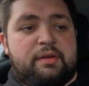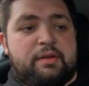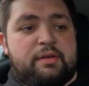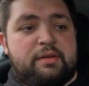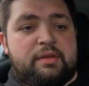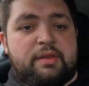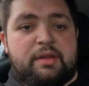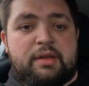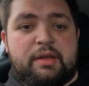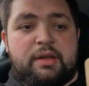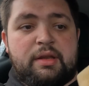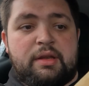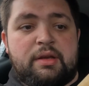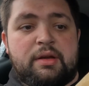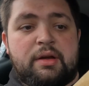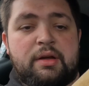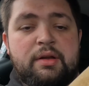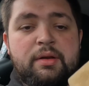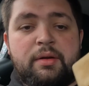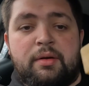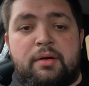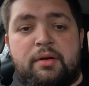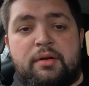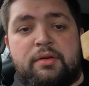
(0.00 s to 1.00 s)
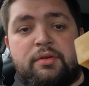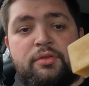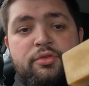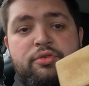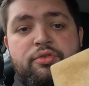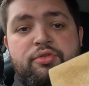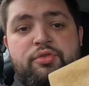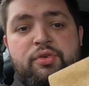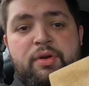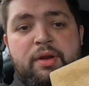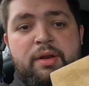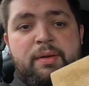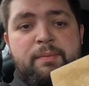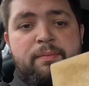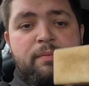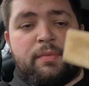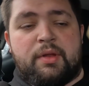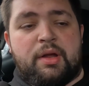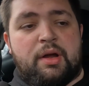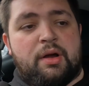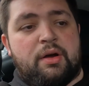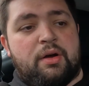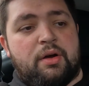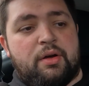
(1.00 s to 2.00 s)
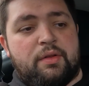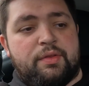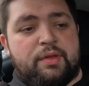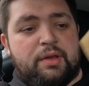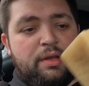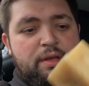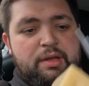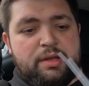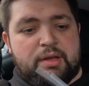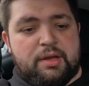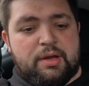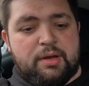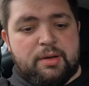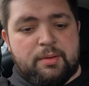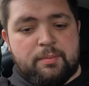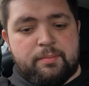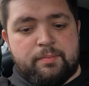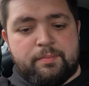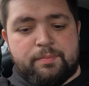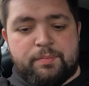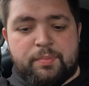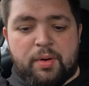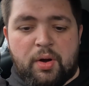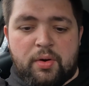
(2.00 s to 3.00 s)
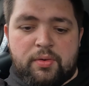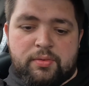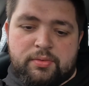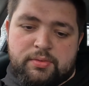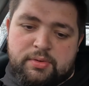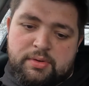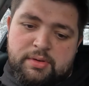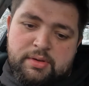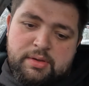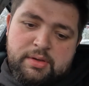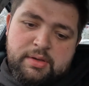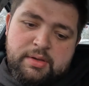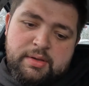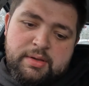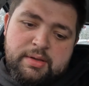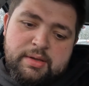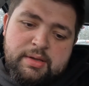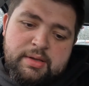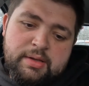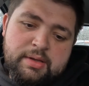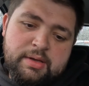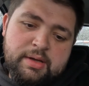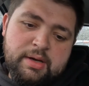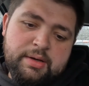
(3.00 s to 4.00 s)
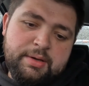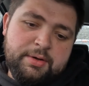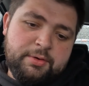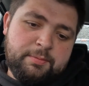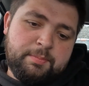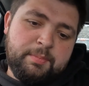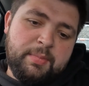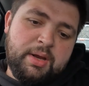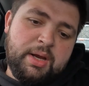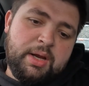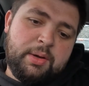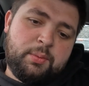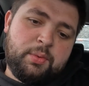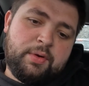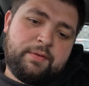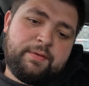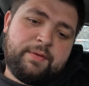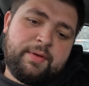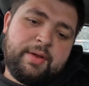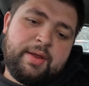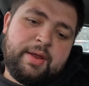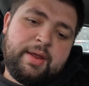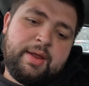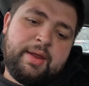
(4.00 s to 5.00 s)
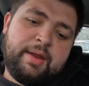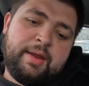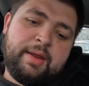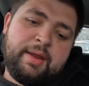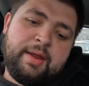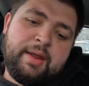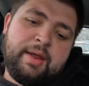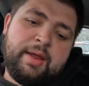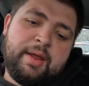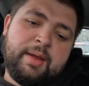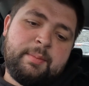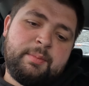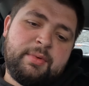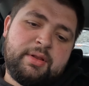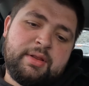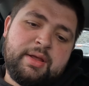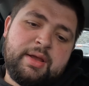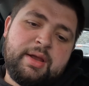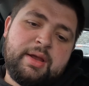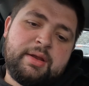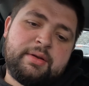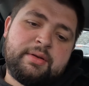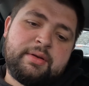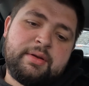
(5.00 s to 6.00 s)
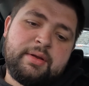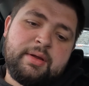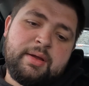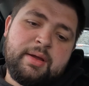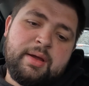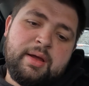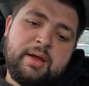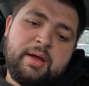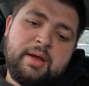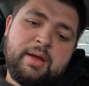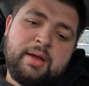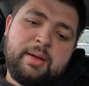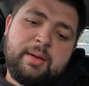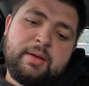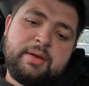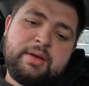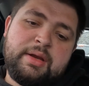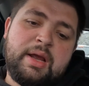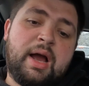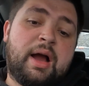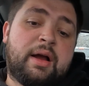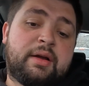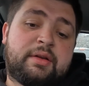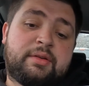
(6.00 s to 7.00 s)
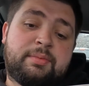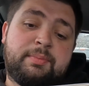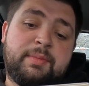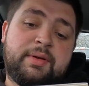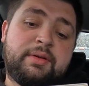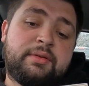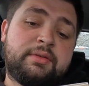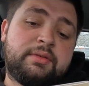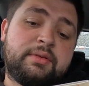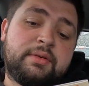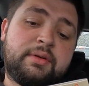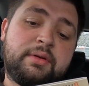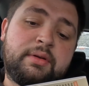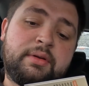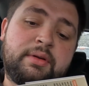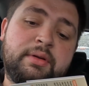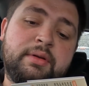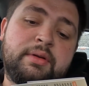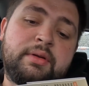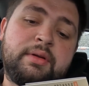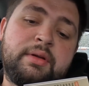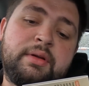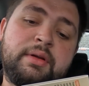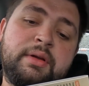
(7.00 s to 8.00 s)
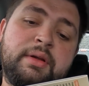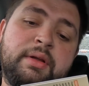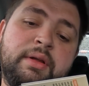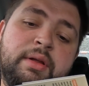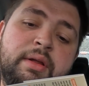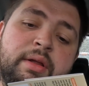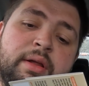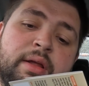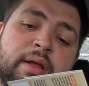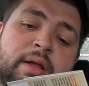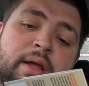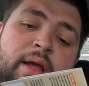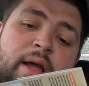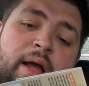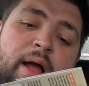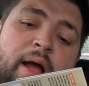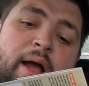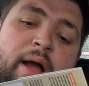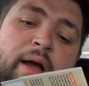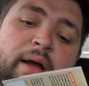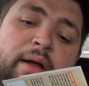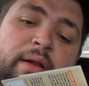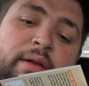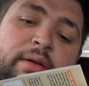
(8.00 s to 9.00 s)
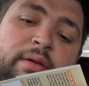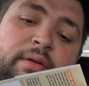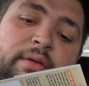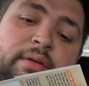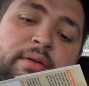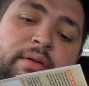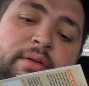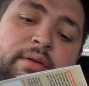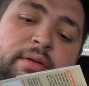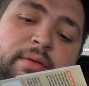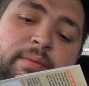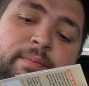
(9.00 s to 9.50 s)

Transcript: is the tree or the um, bone. It's made with Himalayan yak's milk and